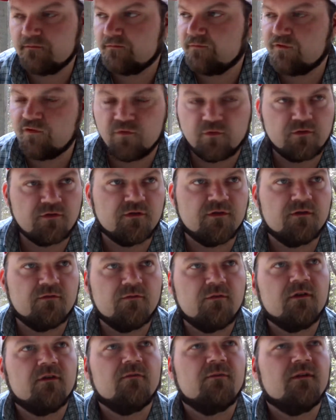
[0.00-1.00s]
Georgia.
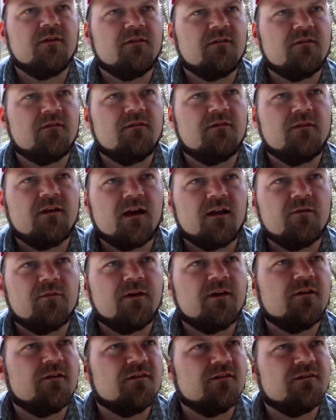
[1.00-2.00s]
Where are we?
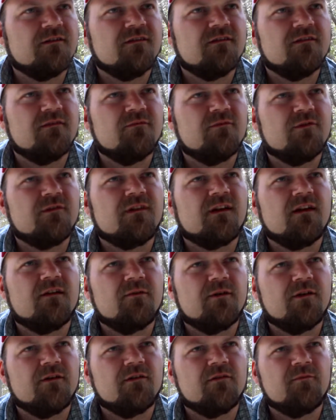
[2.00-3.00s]
Callaway Gardens? Where's
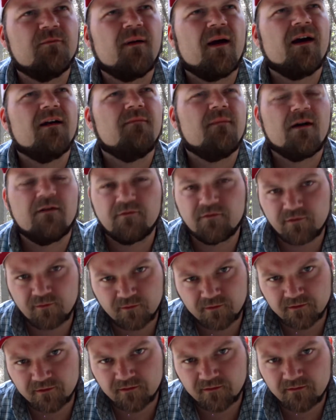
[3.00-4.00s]
Callaway Gardens? Pine Mountain,
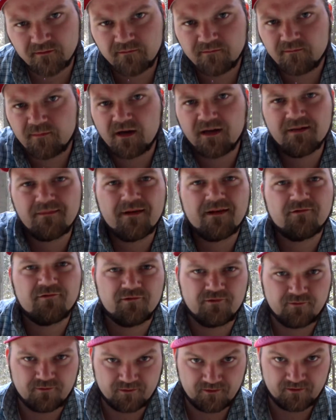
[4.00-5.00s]
Georgia. Pine Mountain,
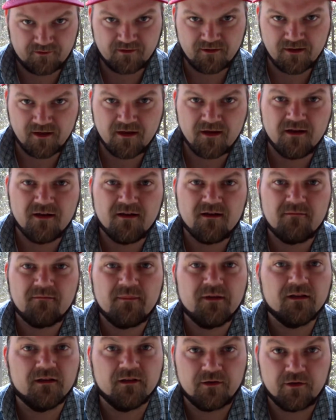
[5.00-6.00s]
Georgia.
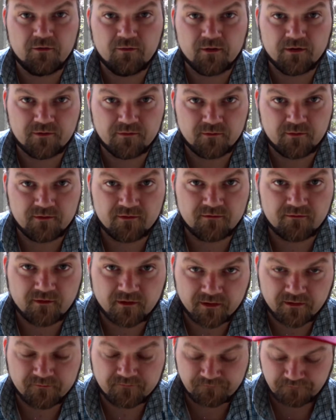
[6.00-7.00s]
Middle of nowhere, Georgia,
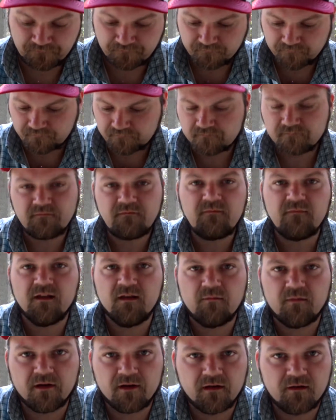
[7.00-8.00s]
right?
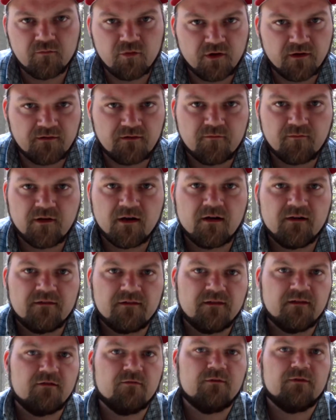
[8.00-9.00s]
Am I going to bring some
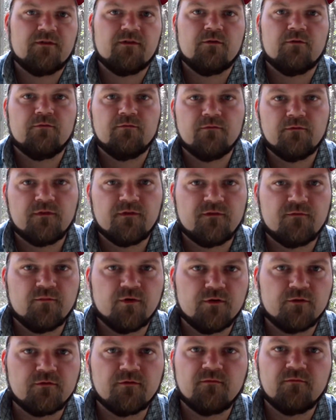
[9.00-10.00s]
cocktail with oat
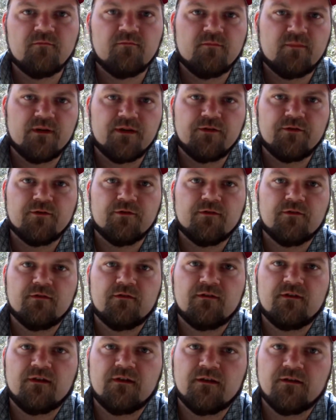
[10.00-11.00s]
smoked
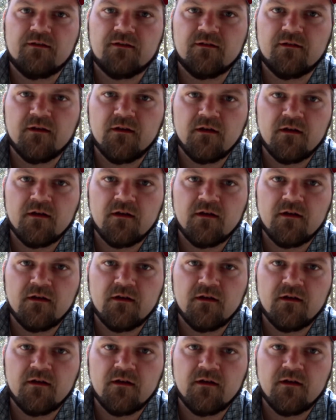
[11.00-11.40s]
bitters and